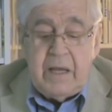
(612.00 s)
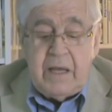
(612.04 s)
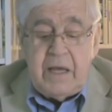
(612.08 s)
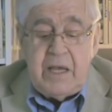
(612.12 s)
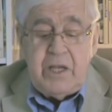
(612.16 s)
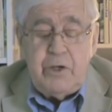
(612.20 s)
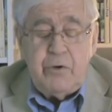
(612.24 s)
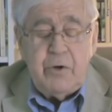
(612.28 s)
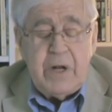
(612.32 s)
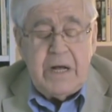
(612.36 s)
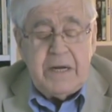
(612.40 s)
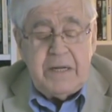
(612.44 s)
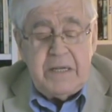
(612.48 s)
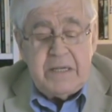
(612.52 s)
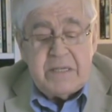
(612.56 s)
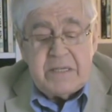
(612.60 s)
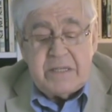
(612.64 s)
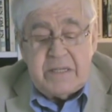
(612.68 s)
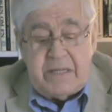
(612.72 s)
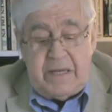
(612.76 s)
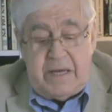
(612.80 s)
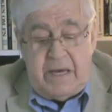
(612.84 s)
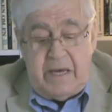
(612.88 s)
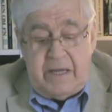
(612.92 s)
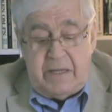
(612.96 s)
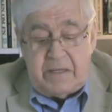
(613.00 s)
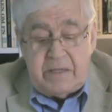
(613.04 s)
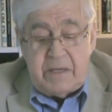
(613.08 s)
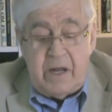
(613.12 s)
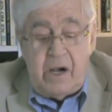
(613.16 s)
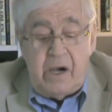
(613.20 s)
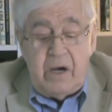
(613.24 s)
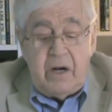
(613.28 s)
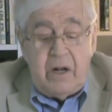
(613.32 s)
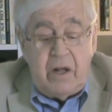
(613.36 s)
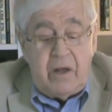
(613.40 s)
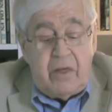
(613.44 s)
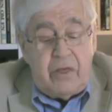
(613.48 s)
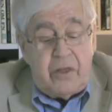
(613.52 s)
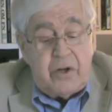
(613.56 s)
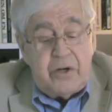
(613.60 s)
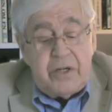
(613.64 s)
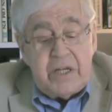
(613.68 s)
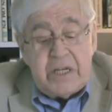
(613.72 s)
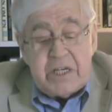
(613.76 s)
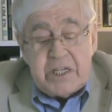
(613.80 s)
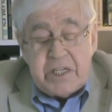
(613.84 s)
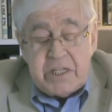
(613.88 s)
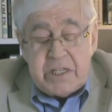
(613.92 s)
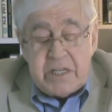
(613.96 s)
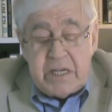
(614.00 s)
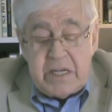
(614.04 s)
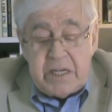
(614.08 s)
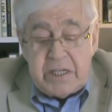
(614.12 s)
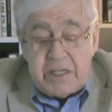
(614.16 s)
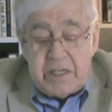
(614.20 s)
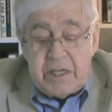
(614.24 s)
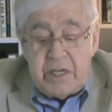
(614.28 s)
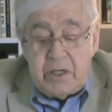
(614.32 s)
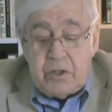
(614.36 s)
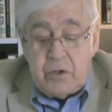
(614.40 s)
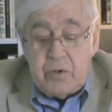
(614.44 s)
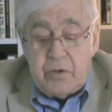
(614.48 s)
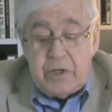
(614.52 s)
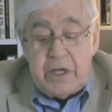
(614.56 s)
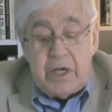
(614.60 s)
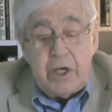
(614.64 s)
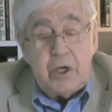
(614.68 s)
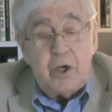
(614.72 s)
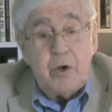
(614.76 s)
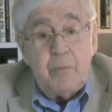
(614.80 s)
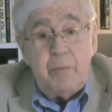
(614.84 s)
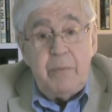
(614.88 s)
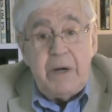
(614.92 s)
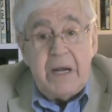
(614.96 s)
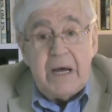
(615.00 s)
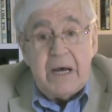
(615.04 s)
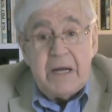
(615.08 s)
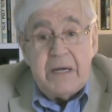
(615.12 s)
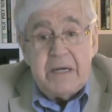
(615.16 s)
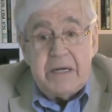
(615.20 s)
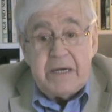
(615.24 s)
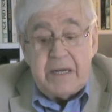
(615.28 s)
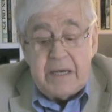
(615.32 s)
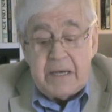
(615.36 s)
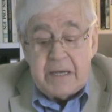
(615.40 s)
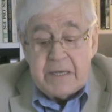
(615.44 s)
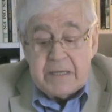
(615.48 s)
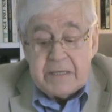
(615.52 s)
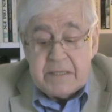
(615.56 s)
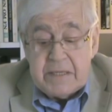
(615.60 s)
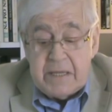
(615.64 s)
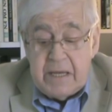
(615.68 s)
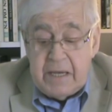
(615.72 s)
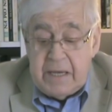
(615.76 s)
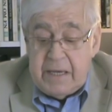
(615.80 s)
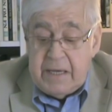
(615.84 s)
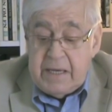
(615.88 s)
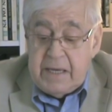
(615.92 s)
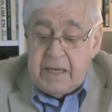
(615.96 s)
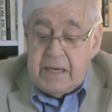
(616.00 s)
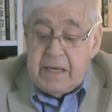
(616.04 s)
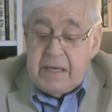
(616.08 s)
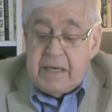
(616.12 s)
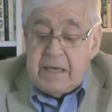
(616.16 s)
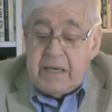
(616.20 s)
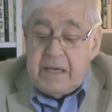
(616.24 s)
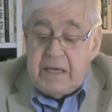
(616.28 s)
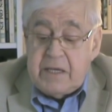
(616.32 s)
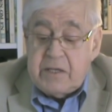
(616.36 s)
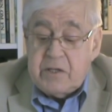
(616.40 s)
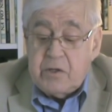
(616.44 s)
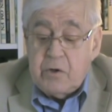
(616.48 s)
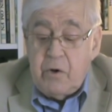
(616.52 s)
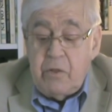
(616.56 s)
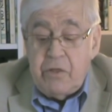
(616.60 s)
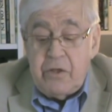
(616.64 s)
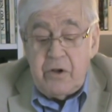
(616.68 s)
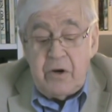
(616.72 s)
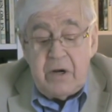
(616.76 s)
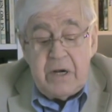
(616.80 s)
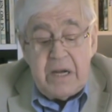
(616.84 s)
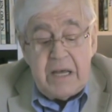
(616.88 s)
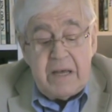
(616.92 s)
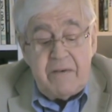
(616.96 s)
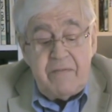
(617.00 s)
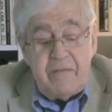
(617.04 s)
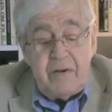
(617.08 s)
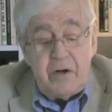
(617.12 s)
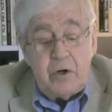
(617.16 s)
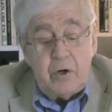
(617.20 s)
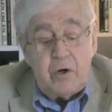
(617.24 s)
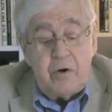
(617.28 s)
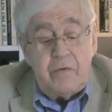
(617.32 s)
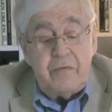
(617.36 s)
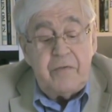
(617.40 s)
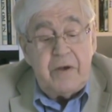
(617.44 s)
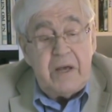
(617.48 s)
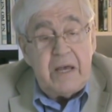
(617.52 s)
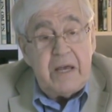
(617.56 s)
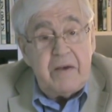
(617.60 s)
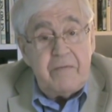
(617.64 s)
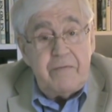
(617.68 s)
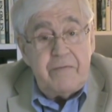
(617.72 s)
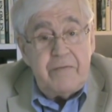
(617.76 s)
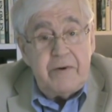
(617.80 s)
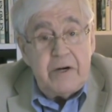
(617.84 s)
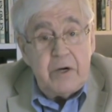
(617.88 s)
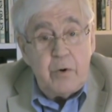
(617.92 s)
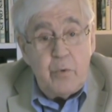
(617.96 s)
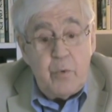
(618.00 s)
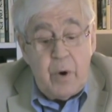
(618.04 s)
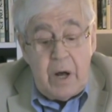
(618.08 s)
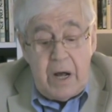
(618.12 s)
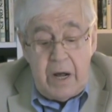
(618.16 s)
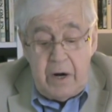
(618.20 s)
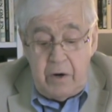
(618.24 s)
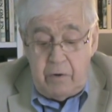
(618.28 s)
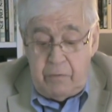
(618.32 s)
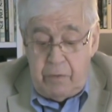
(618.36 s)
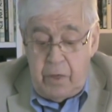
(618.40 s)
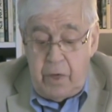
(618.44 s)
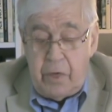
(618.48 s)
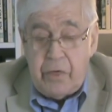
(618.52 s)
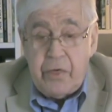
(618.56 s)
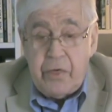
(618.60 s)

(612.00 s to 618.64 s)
In the United States, the decision to take a blood test is on the level of every one of the